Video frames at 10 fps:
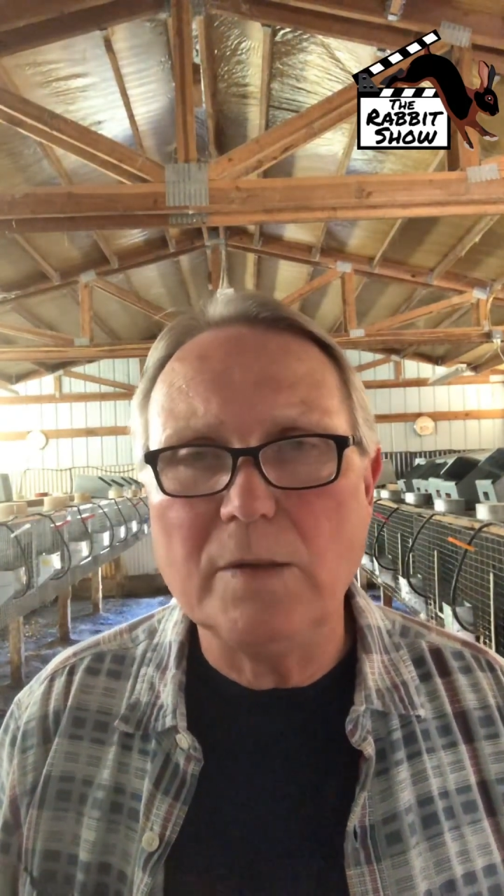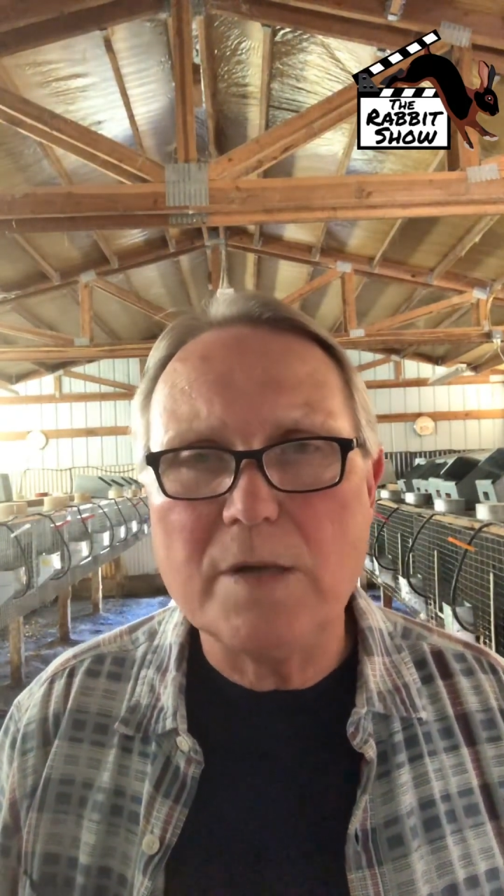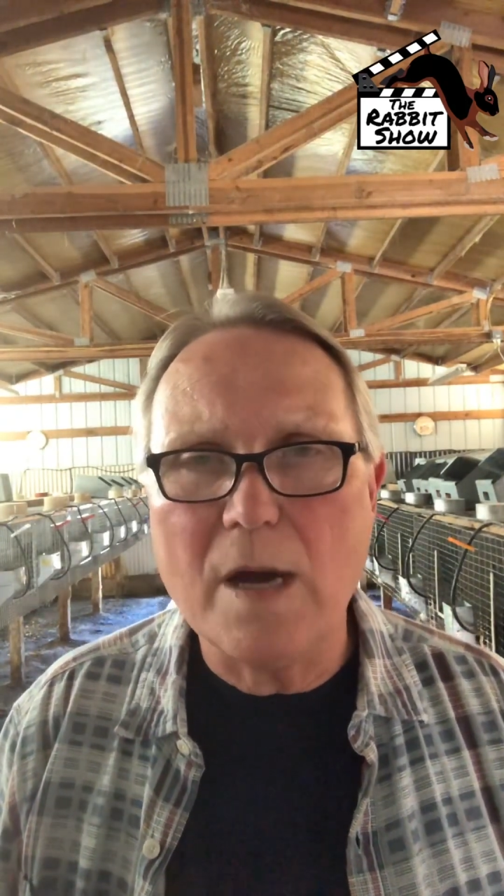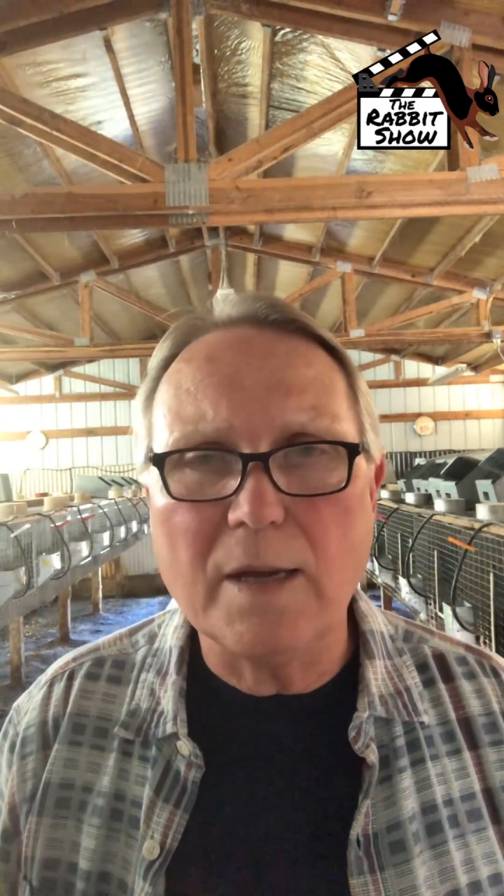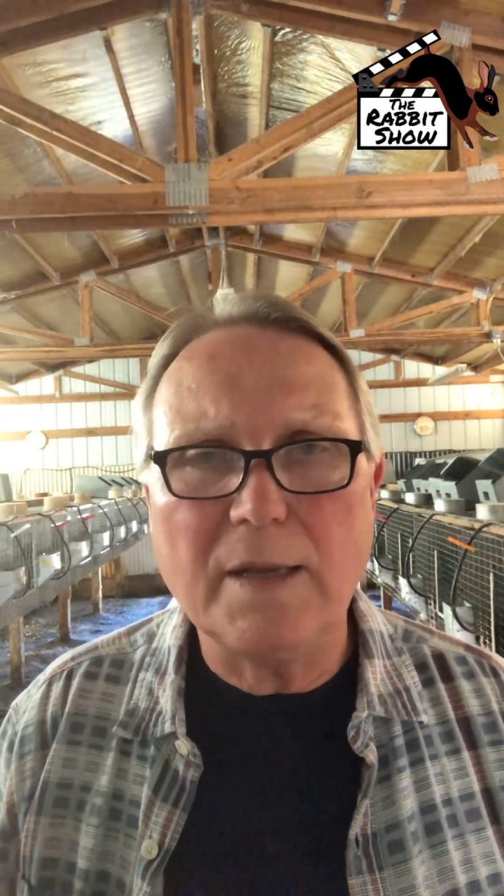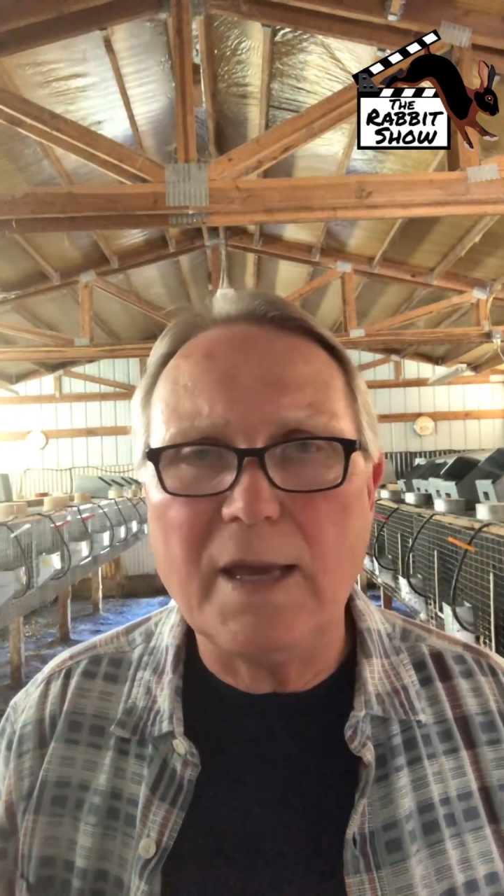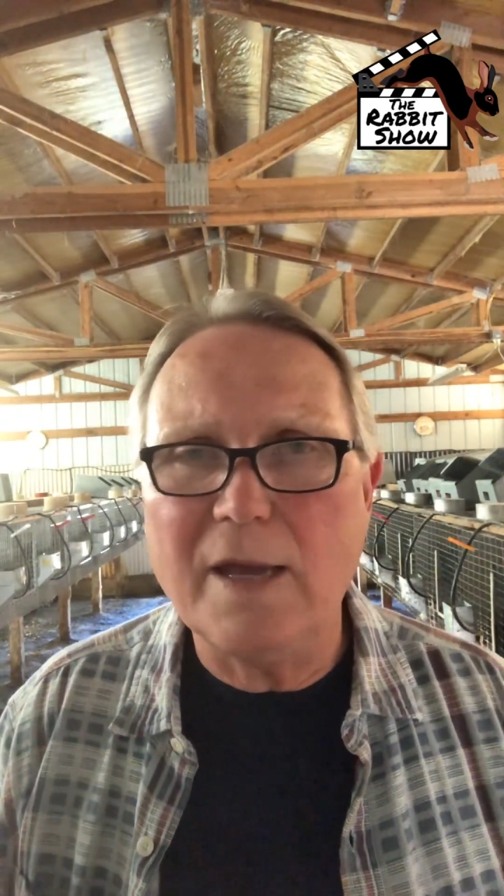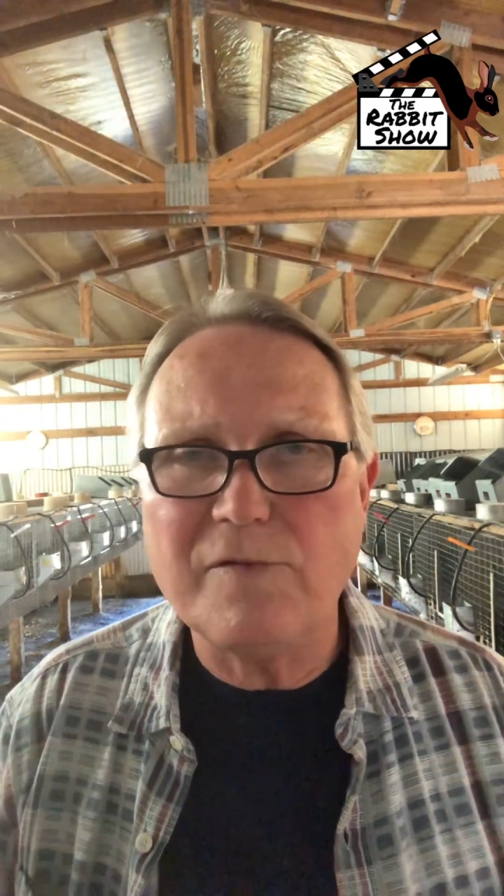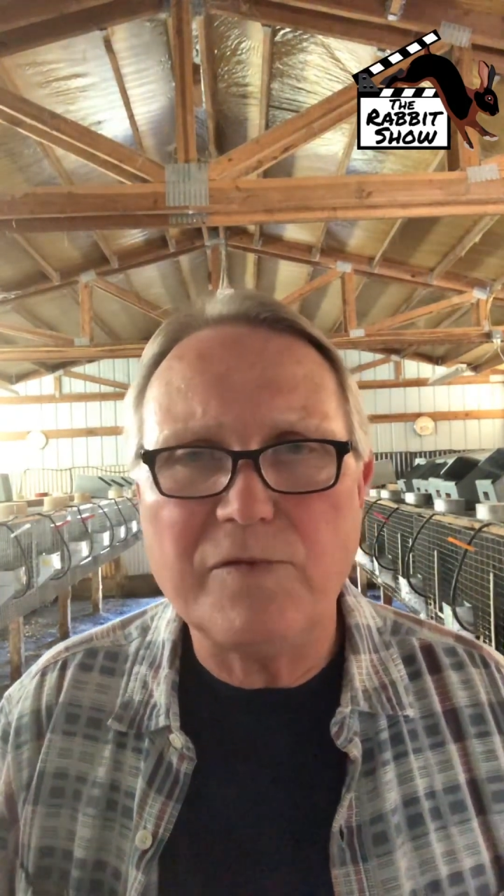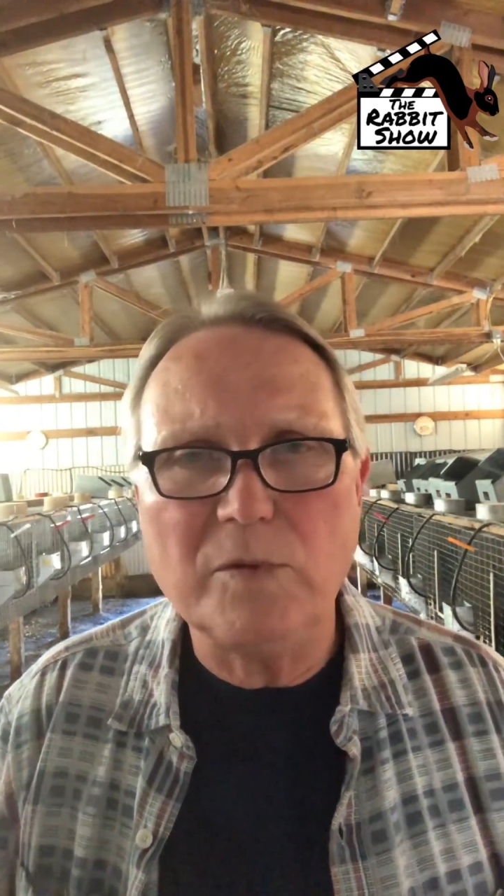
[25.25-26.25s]
dog and
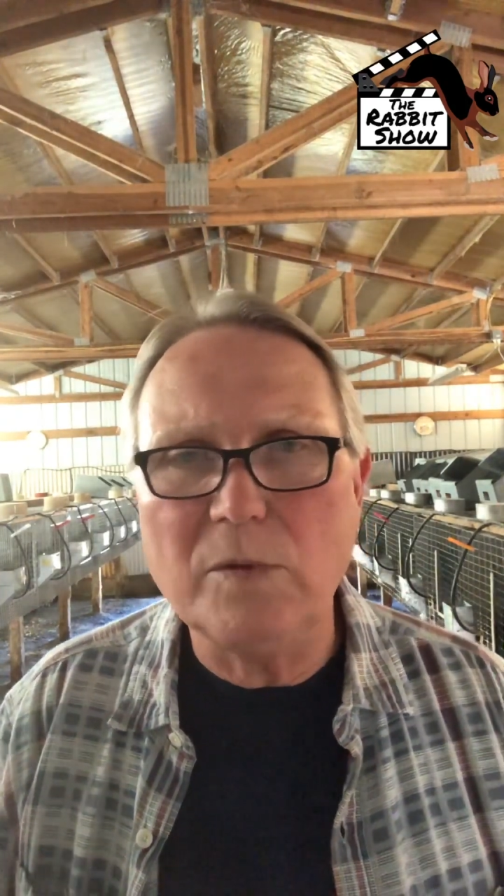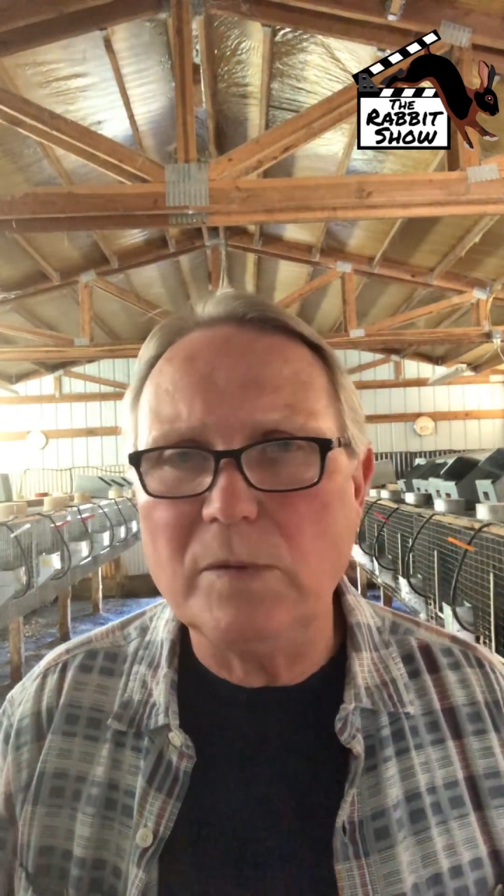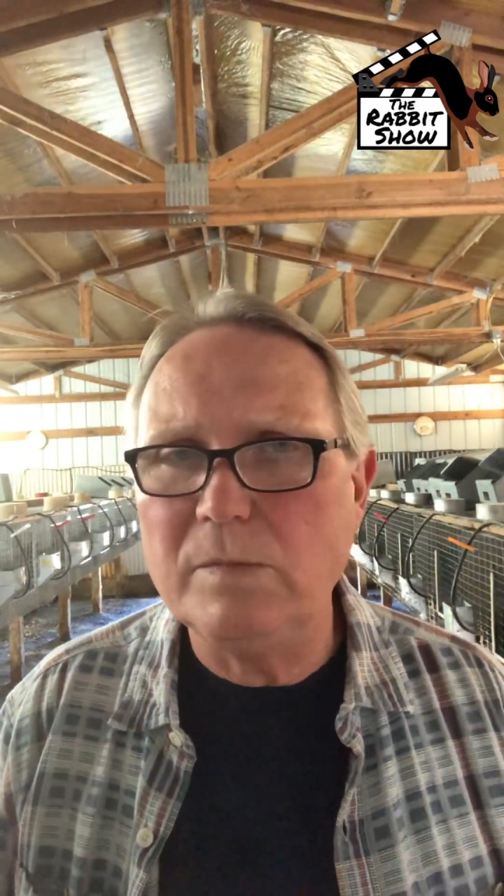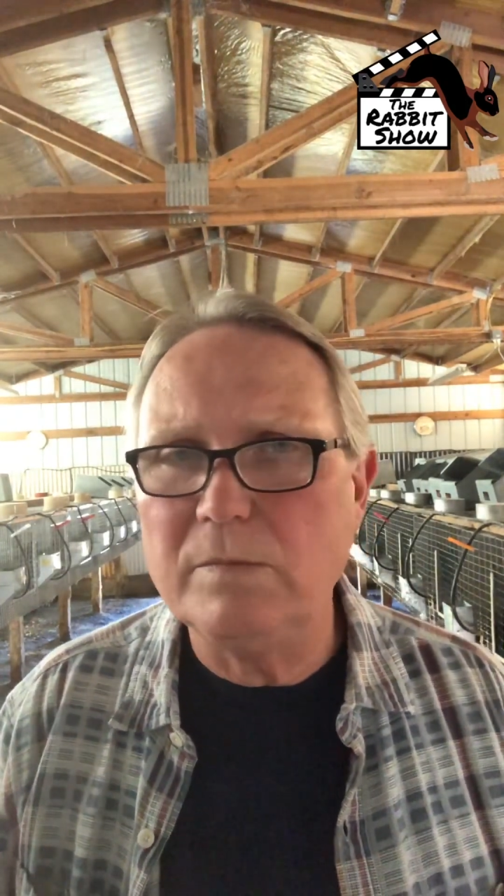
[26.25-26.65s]
cat food,